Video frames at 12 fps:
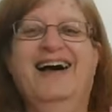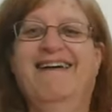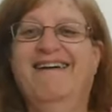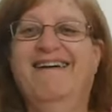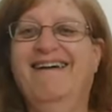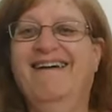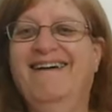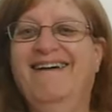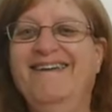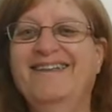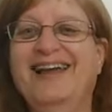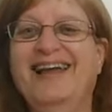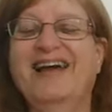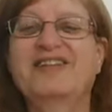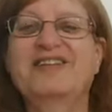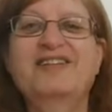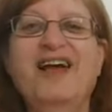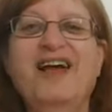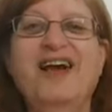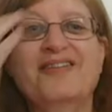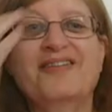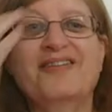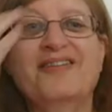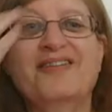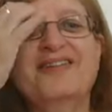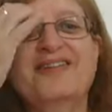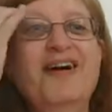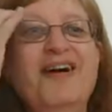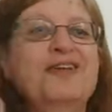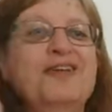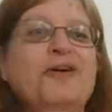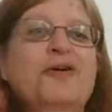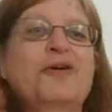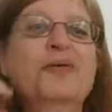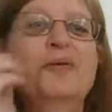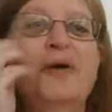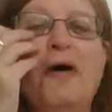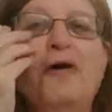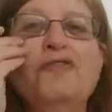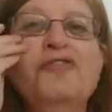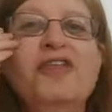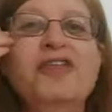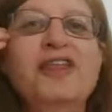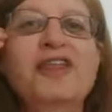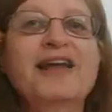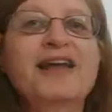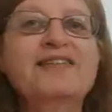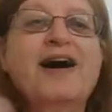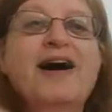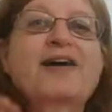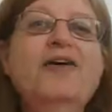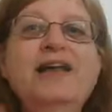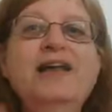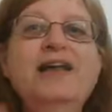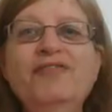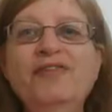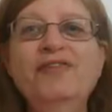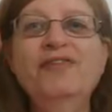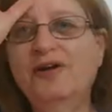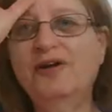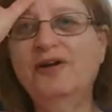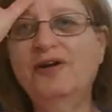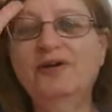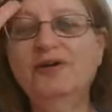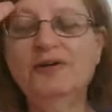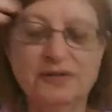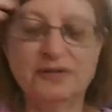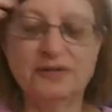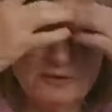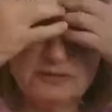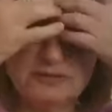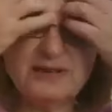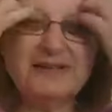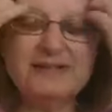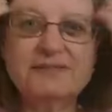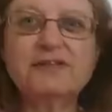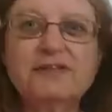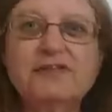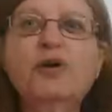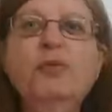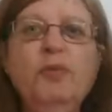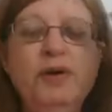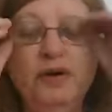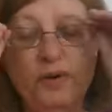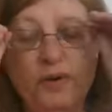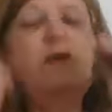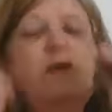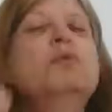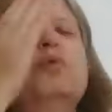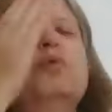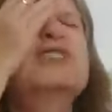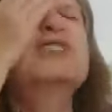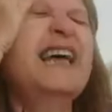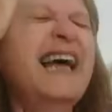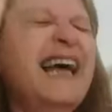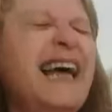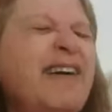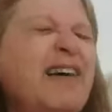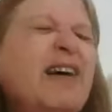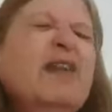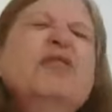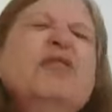oh dear. So the title of the thing is that I can't even open. Trouble when you when you wash your hair, it goes